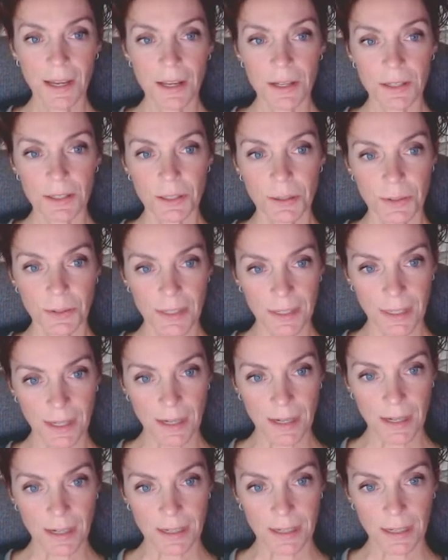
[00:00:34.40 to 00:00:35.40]
So it
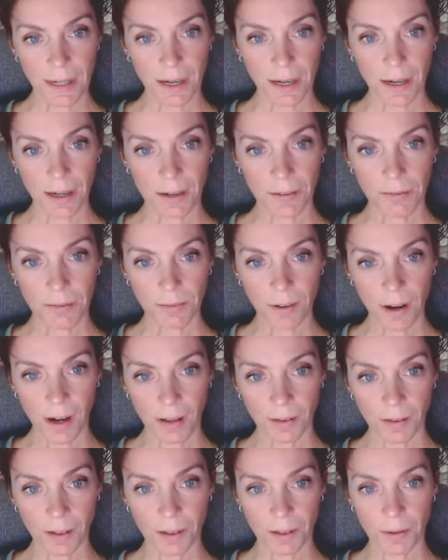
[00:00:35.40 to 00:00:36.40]
says, I
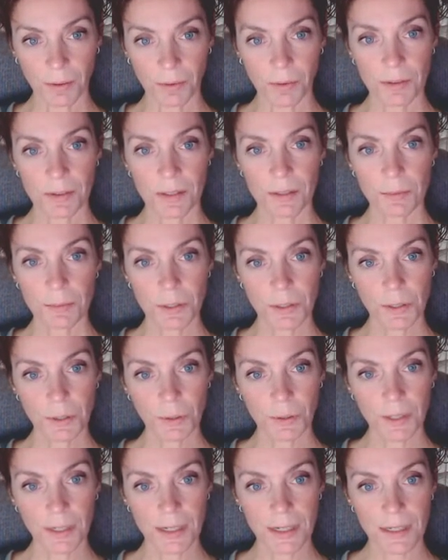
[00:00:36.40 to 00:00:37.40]
follow some
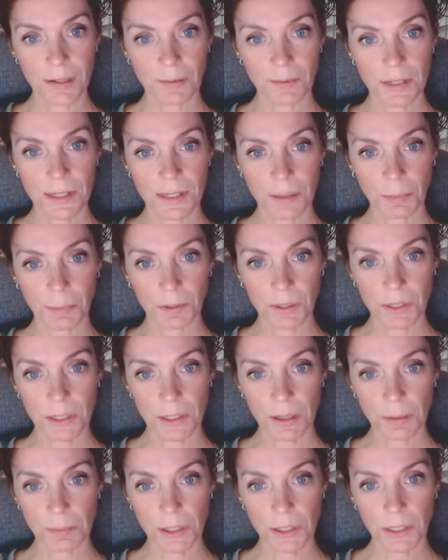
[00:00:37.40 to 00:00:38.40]
stories of a similar
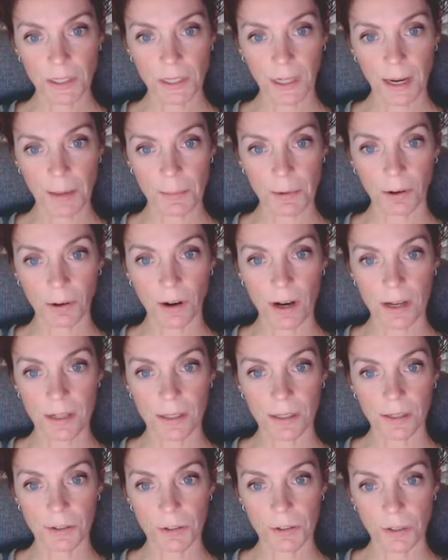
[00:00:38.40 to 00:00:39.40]
subject and came across
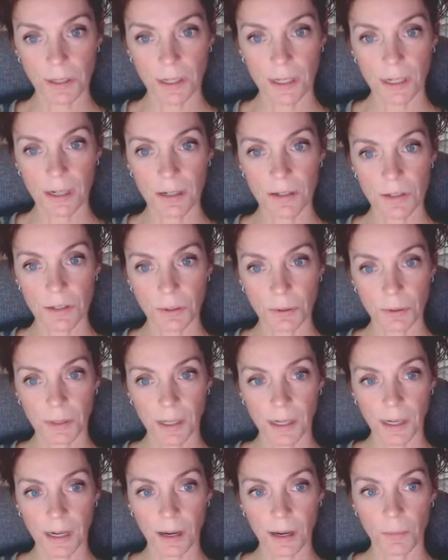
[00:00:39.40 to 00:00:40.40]
an intriguing
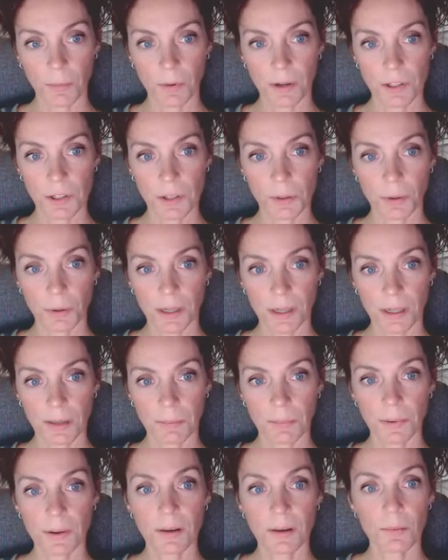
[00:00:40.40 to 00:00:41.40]
story in which your
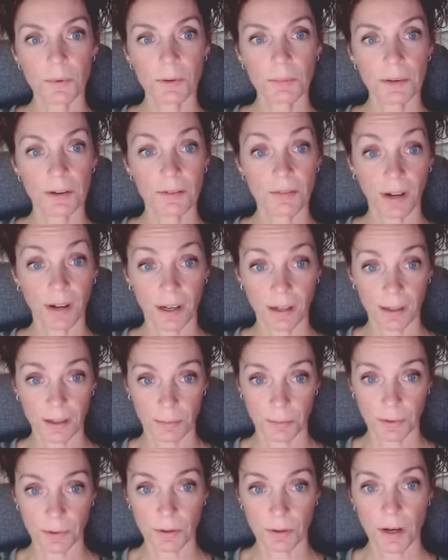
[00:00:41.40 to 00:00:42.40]
input would be
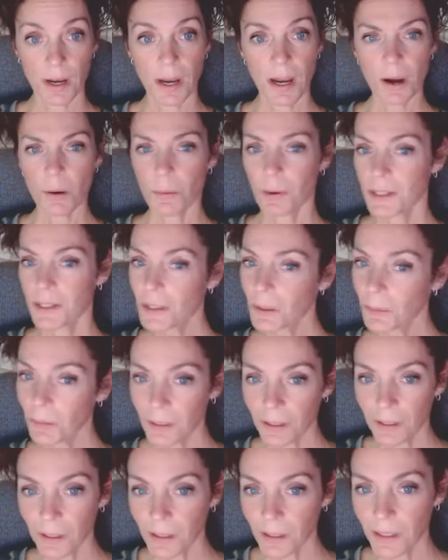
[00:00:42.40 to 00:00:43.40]
valuable. What's
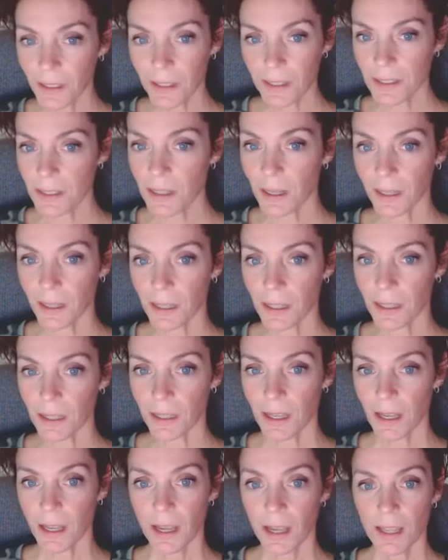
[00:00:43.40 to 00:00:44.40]
going on in
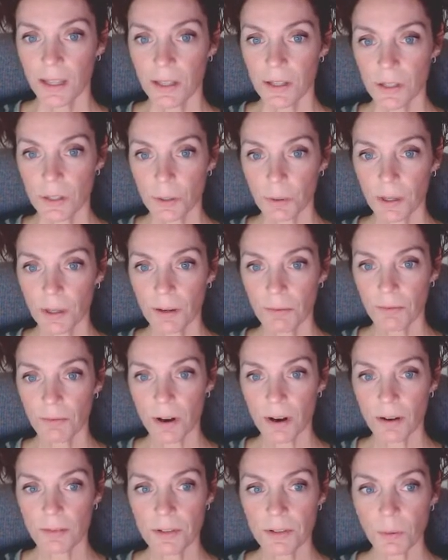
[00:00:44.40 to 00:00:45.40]
Kentucky? The story
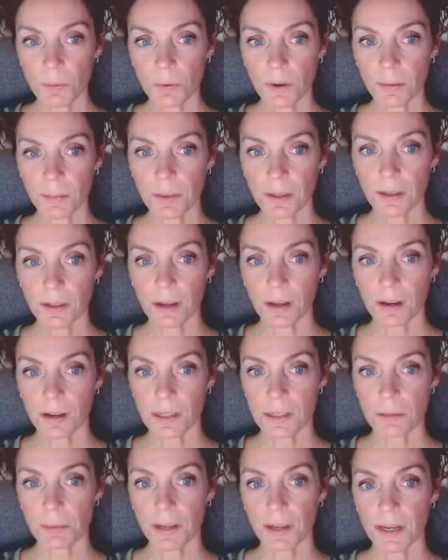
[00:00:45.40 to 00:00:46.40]
involves a woman
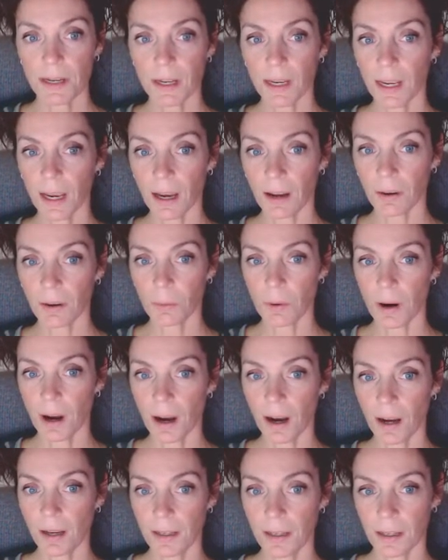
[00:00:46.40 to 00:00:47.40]
unexplained encounter while
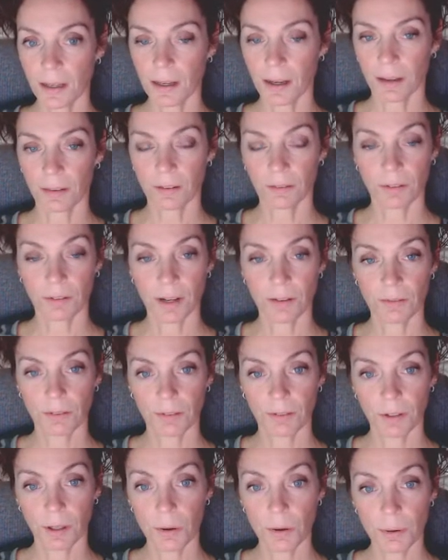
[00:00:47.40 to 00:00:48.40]
hiking at the Red
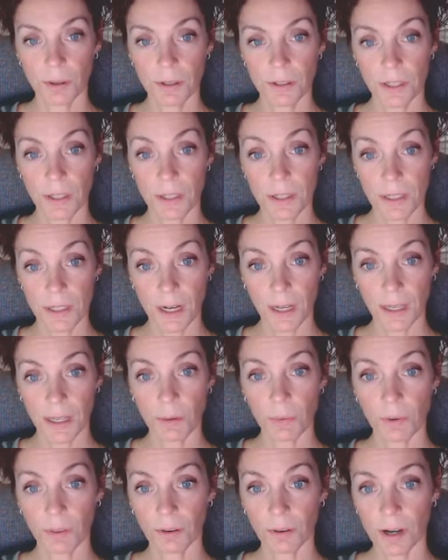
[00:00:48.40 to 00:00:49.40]
River Gorge, Kentucky
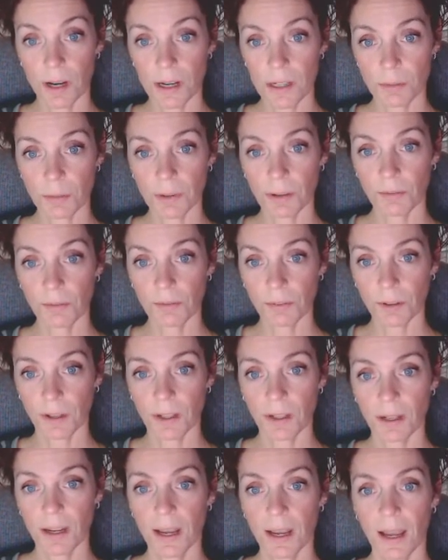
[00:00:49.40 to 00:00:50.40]
with her husband and
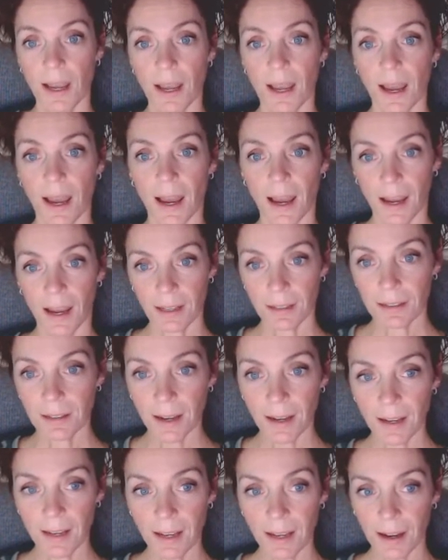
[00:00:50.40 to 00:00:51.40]
friend at
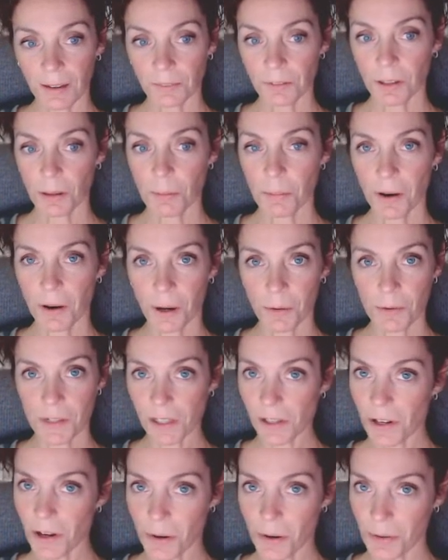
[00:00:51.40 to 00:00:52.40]
night after the park was
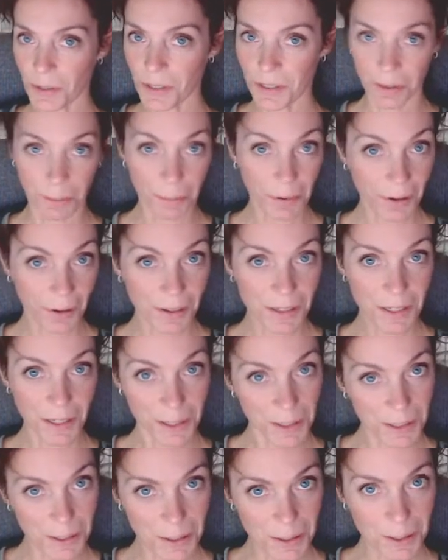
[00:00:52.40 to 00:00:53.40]
closed. So the park's
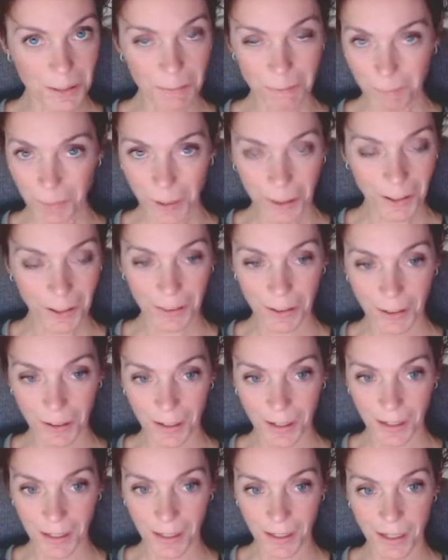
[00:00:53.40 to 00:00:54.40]
closed, they're in there
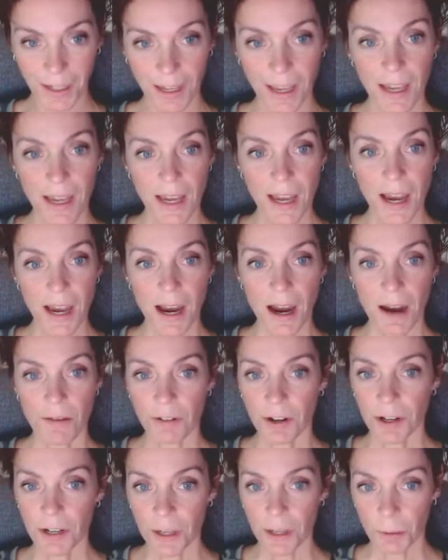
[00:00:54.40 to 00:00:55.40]
hiking. I'm
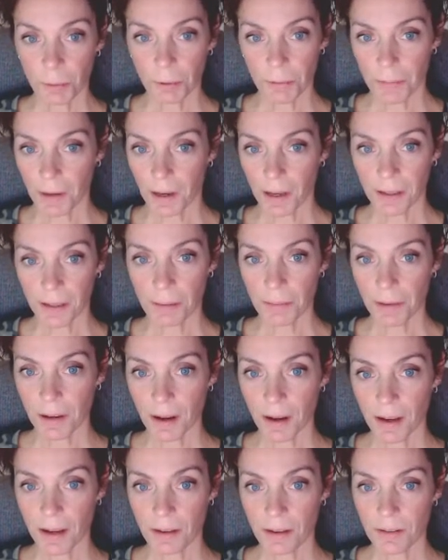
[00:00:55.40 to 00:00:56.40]
very open minded, but
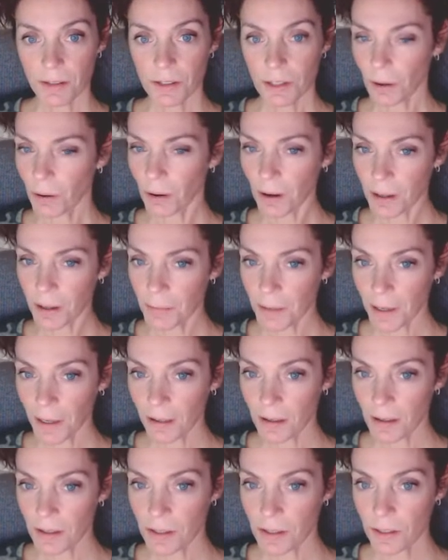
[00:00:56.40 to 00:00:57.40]
I don't
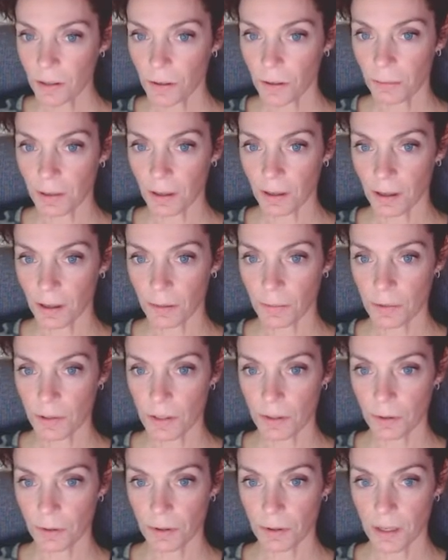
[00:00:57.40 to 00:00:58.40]
automatically assume anonymous
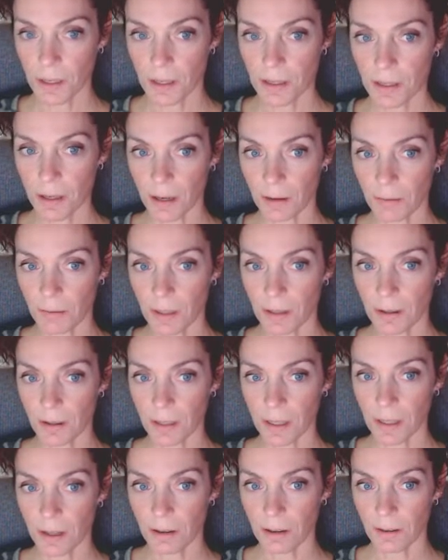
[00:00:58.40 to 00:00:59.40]
stories I read on
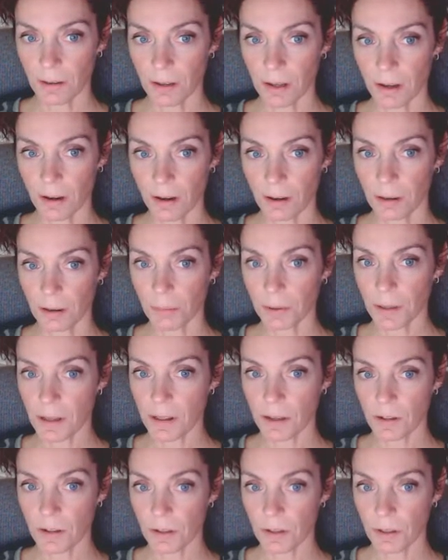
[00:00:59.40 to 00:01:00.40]
the internet are
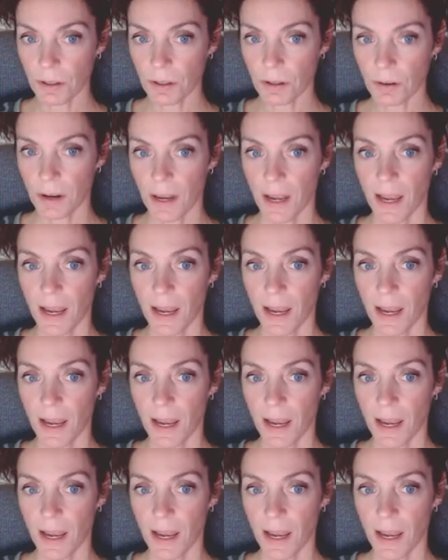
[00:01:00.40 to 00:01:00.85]
completely true.